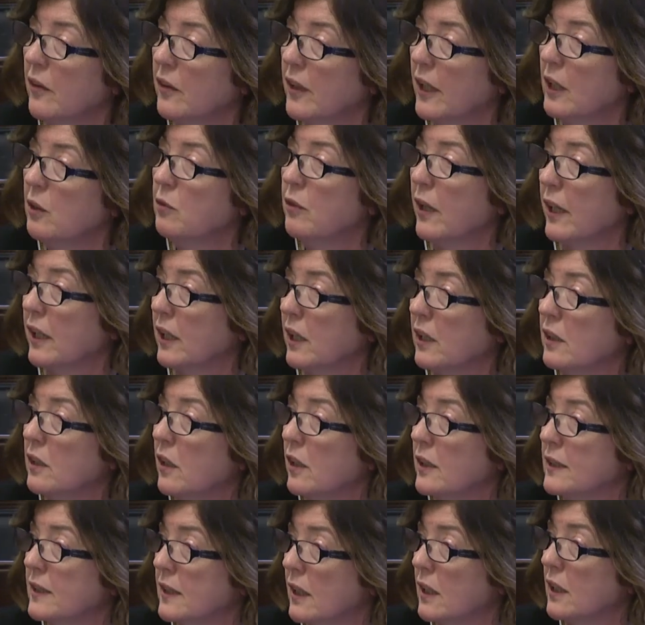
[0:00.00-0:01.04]
They
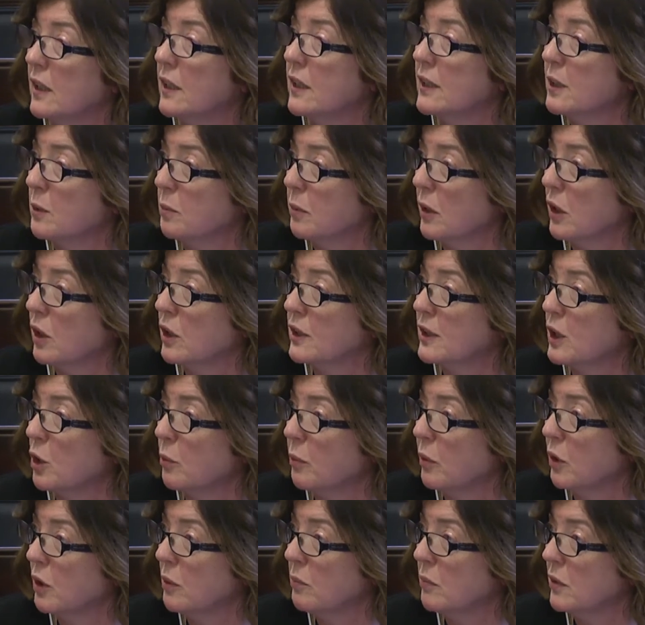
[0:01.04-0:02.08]
recognise that it is a personal
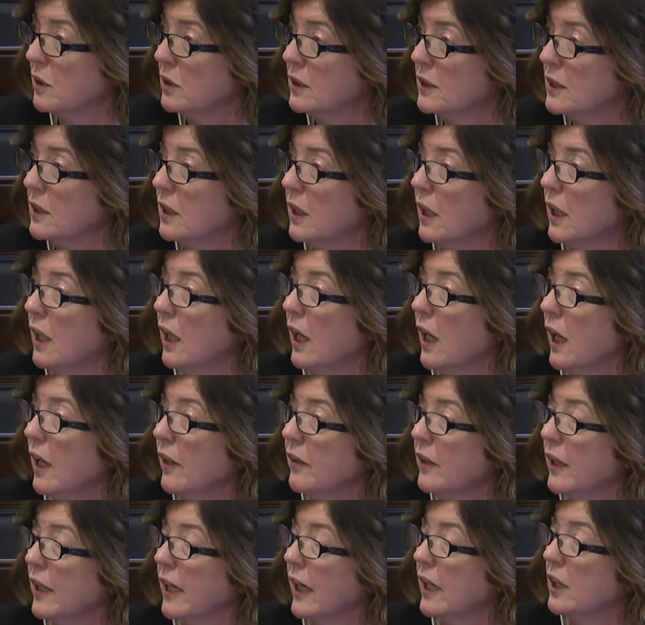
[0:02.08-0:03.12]
appointment
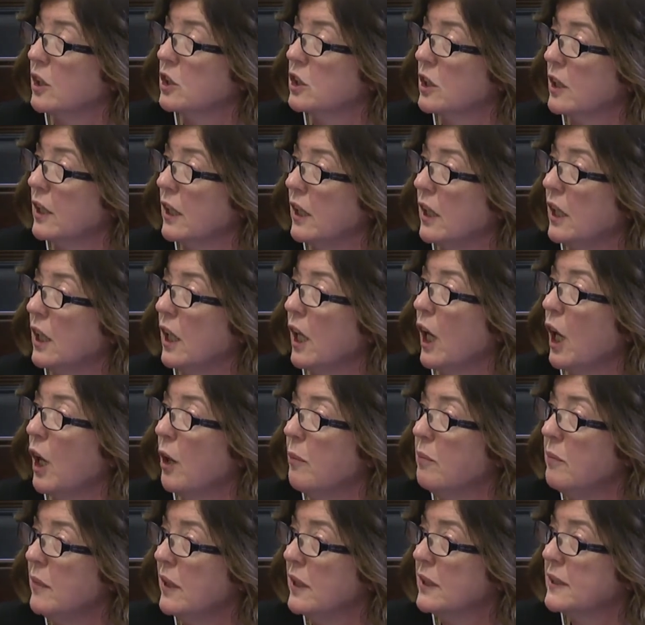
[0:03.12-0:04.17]
and that actually a
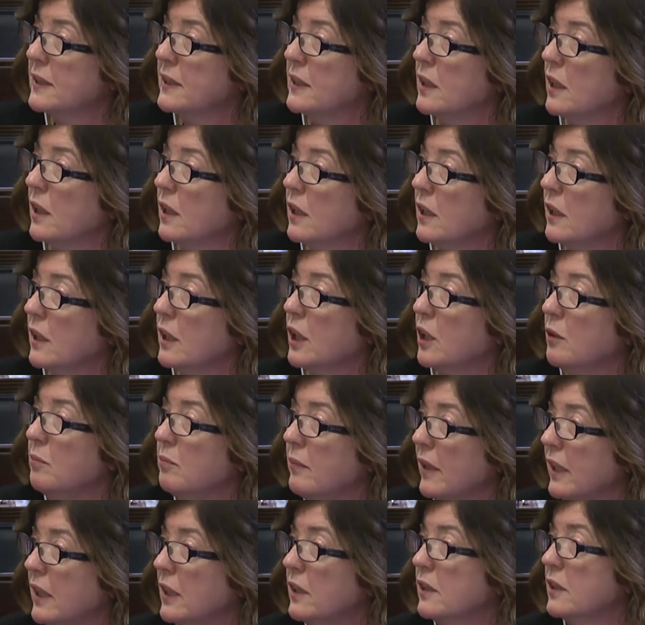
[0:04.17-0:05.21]
minister can
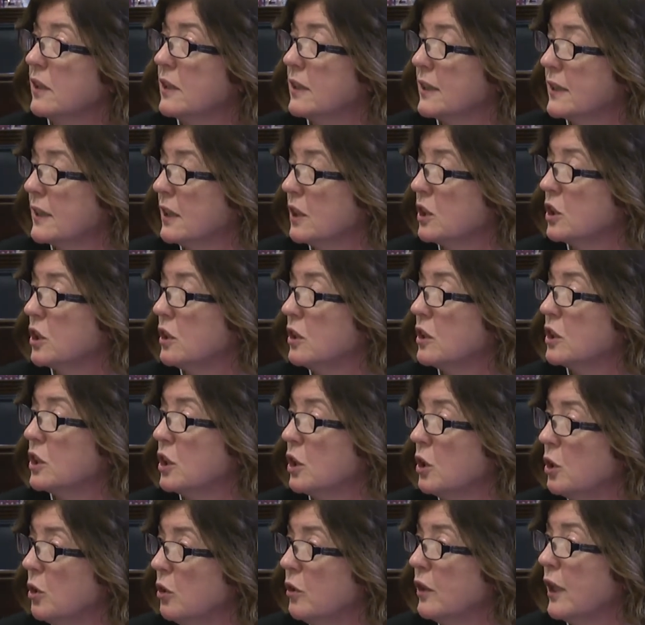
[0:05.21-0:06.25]
make the decision as to
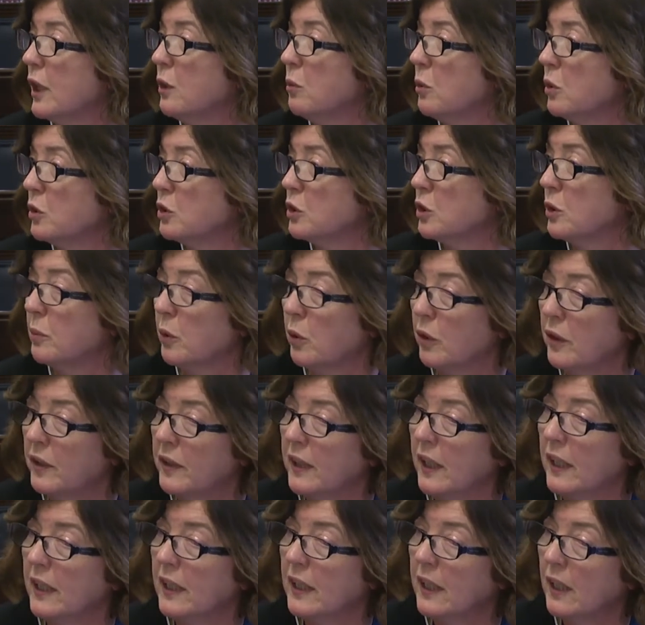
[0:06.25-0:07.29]
who they want to appoint.
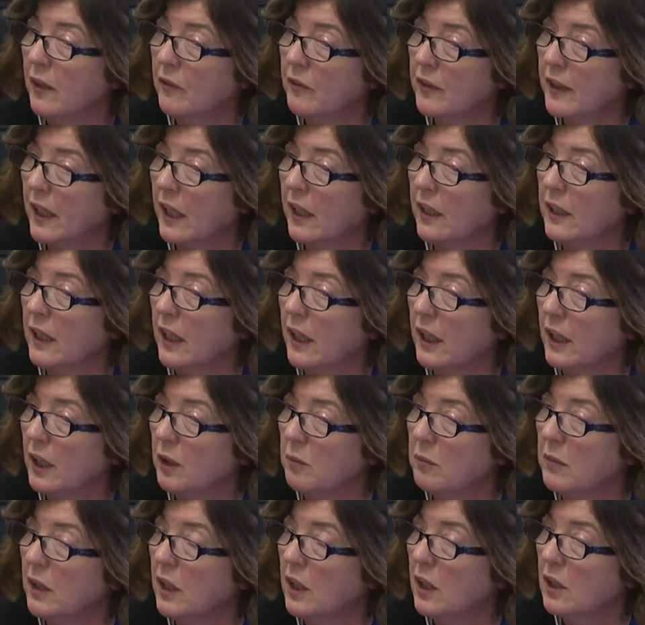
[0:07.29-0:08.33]
They give that
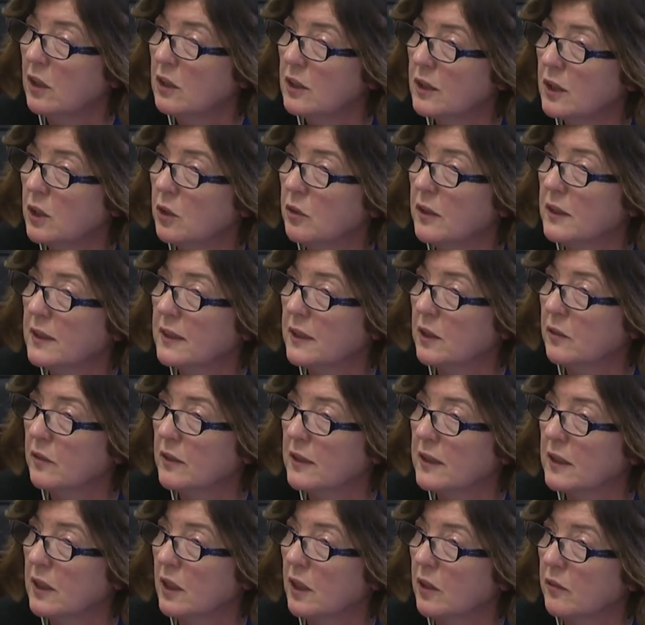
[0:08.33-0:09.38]
name to the civil
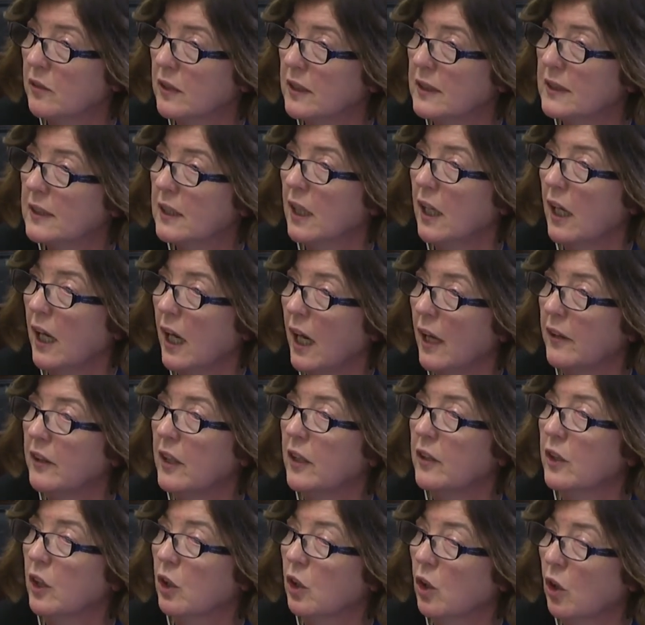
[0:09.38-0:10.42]
service and
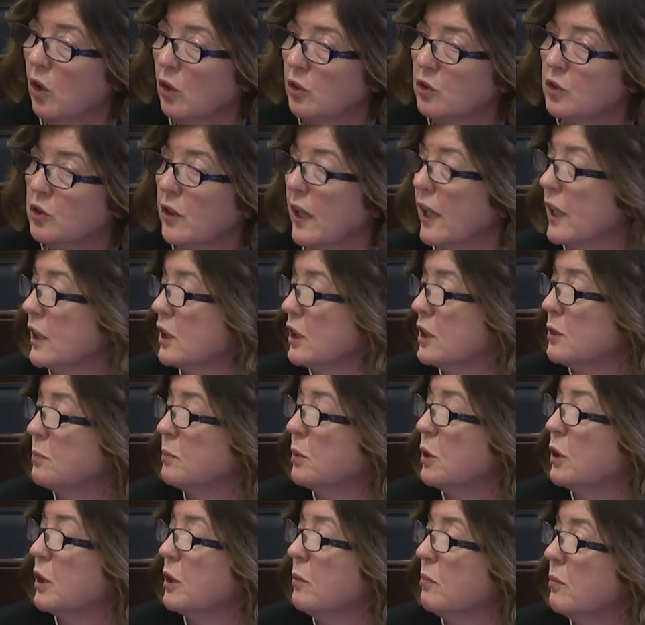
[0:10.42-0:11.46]
then the contract is
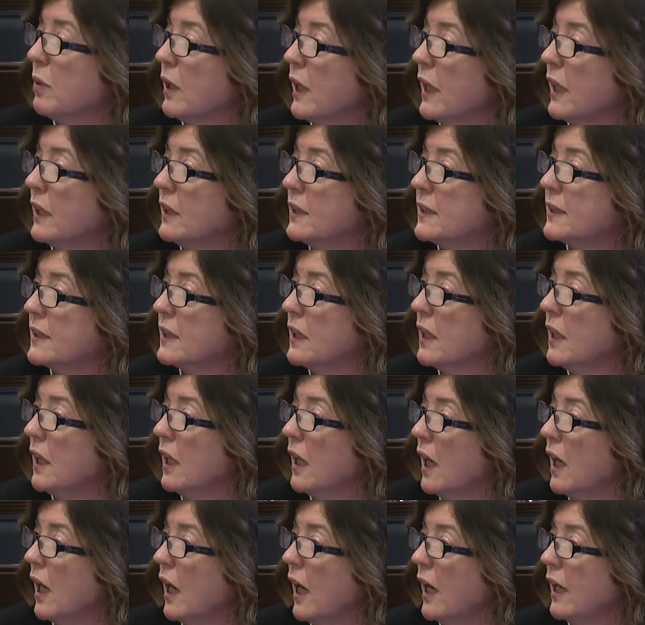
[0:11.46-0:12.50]
put in place.
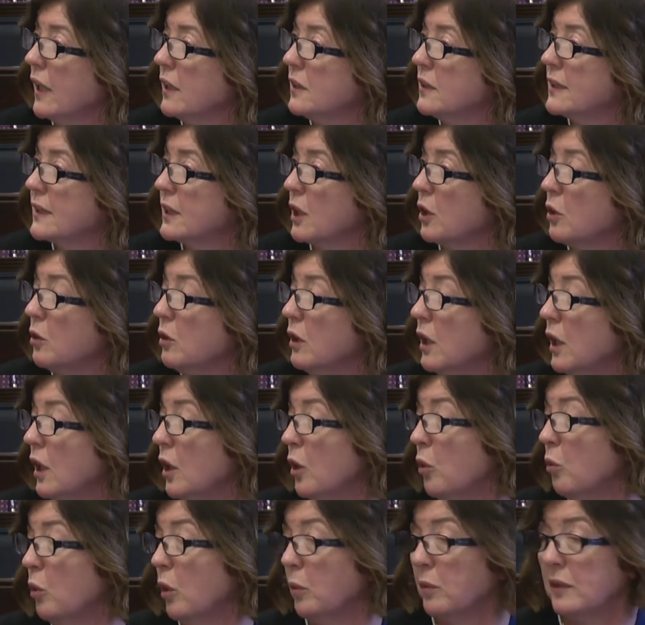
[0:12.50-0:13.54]
And so
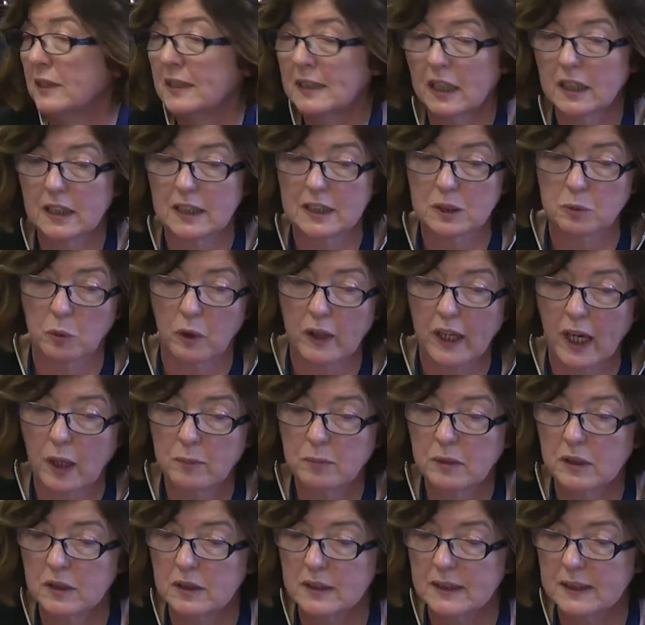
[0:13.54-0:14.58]
what we're saying is what
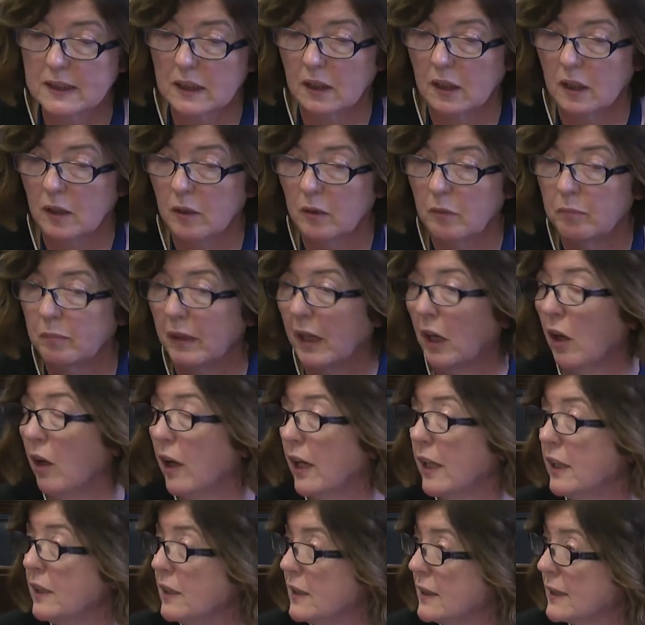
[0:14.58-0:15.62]
happens
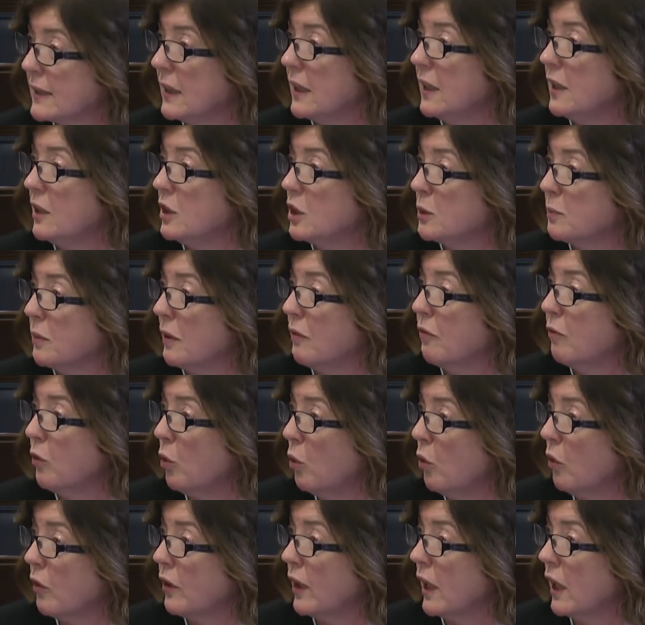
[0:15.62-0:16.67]
behind the scenes
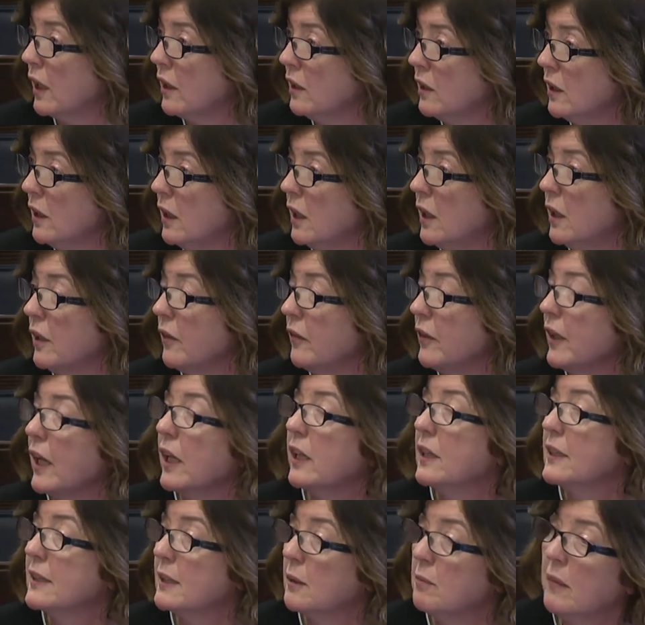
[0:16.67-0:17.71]
before then that
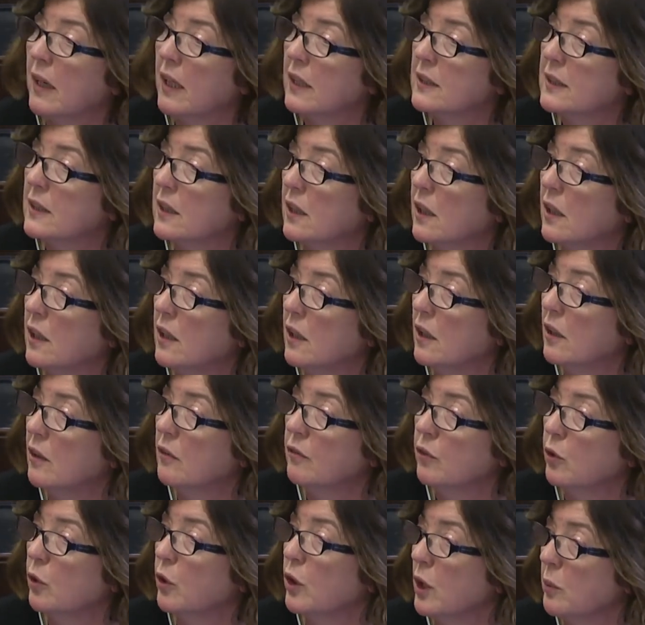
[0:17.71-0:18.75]
is a matter
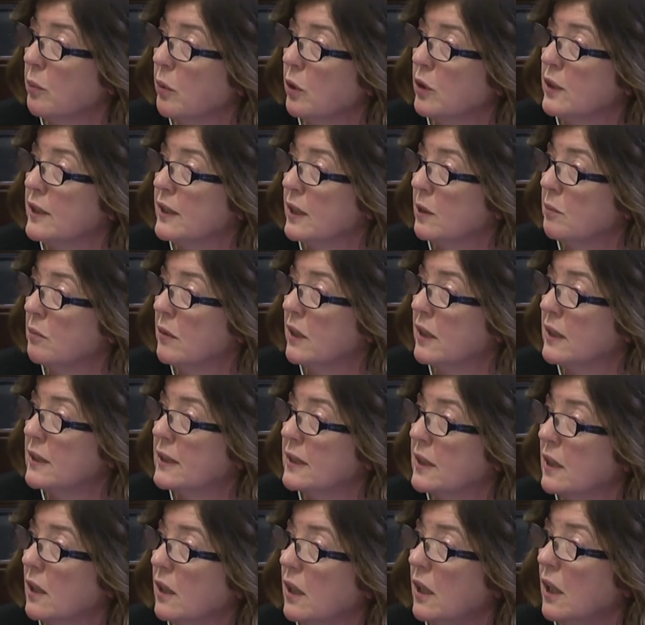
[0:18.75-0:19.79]
for the appointing
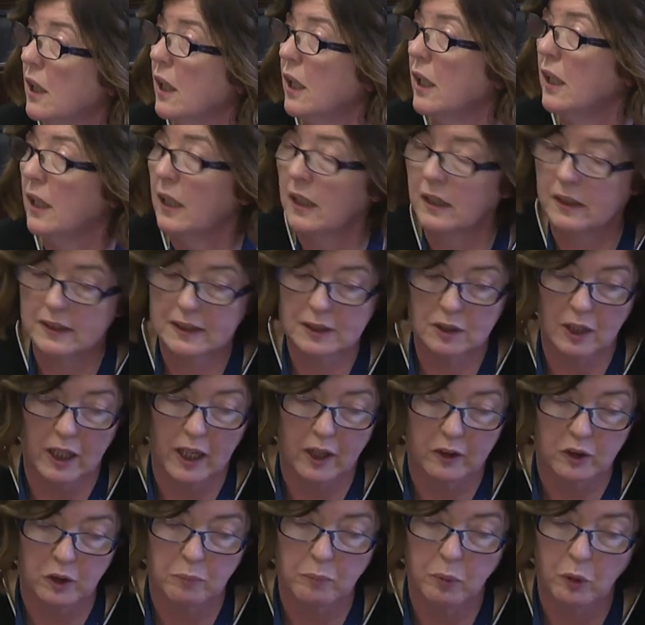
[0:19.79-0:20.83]
minister. It's
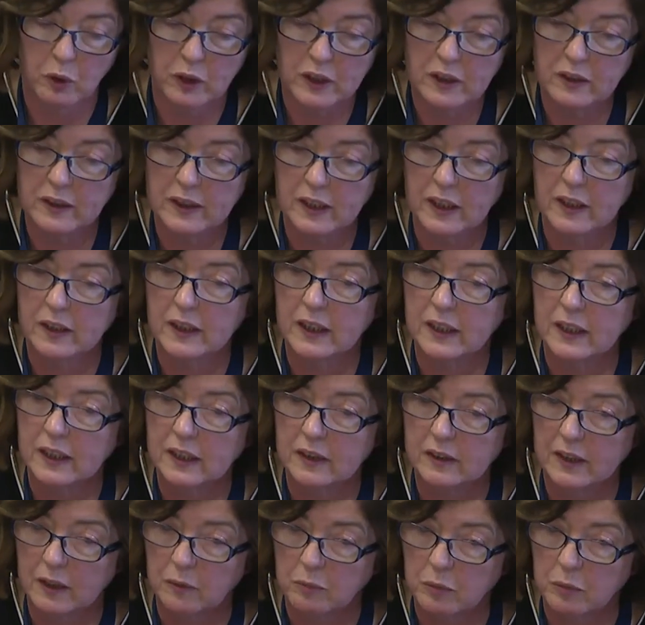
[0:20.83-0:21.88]
at the point then they, they